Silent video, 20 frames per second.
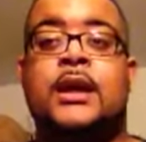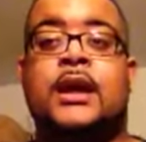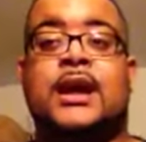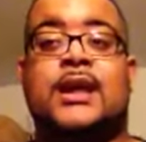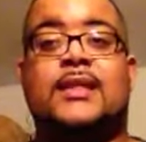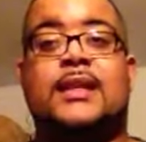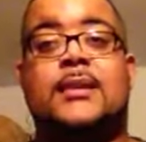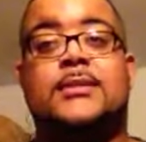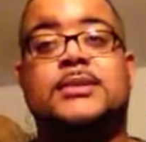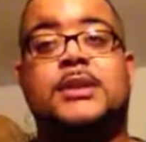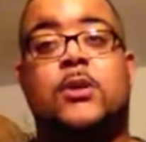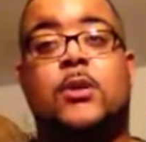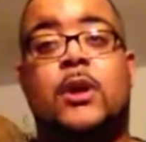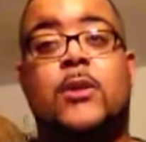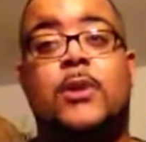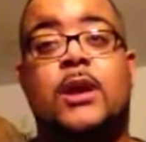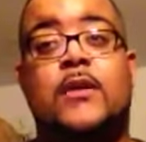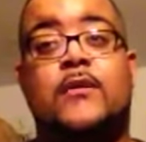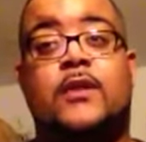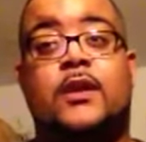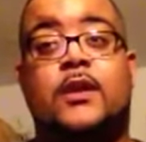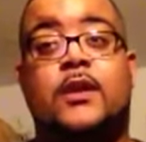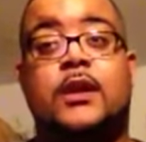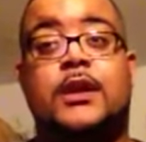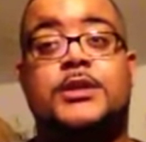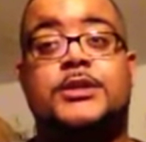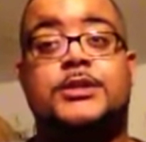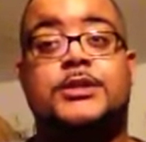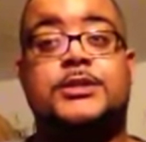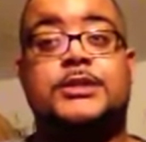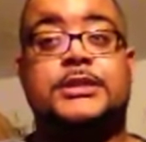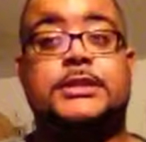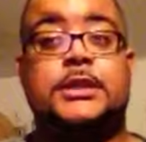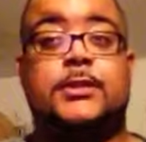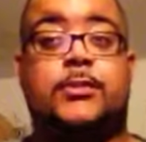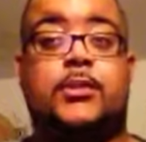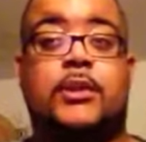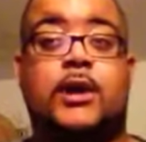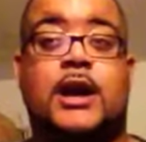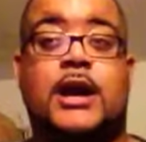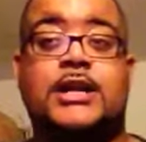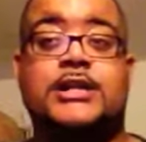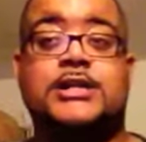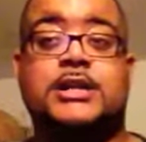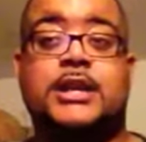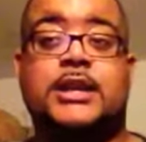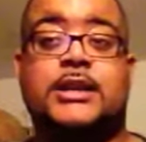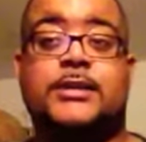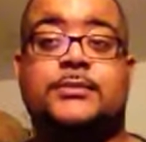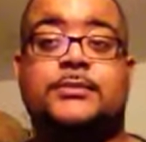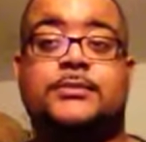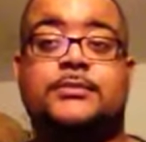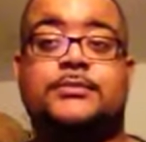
And I thought it was a great way of her introducing the project,